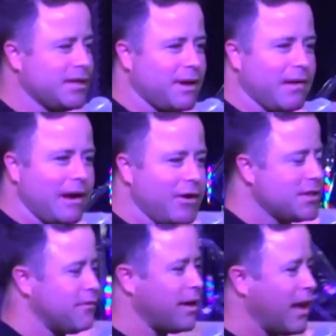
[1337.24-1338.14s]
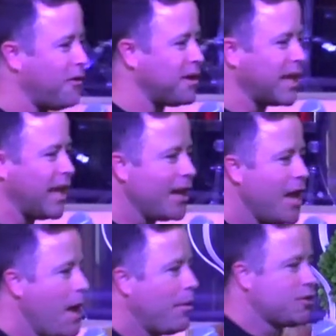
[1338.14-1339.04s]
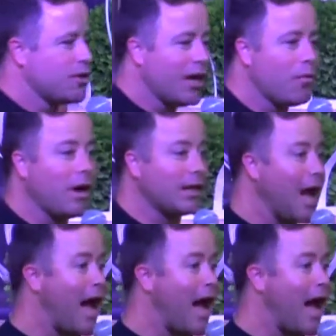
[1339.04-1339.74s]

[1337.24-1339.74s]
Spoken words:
in my marriage every now and again. But you know what?